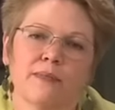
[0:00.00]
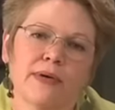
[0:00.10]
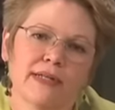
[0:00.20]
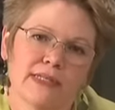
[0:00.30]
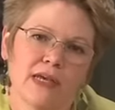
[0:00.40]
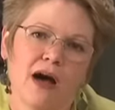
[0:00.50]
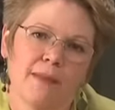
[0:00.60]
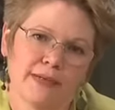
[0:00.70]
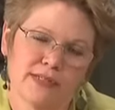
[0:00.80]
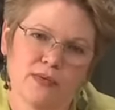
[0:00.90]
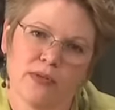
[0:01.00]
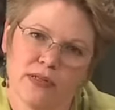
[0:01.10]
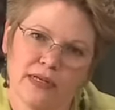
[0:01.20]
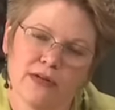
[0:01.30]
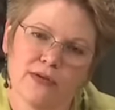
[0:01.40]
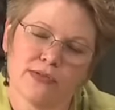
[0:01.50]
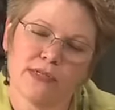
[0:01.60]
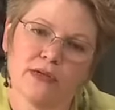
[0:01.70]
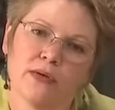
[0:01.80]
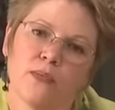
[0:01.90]
but it's the opposite with the
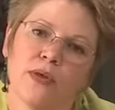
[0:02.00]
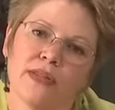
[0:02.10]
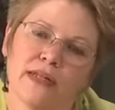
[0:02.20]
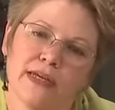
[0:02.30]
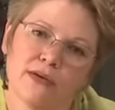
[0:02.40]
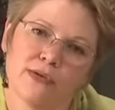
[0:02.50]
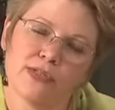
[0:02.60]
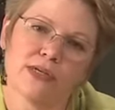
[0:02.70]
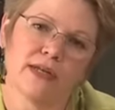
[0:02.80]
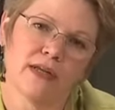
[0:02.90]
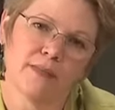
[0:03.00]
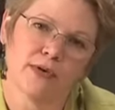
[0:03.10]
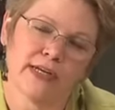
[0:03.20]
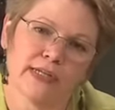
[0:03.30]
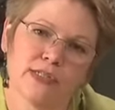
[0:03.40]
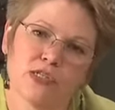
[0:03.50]
needles. When the needle's number gets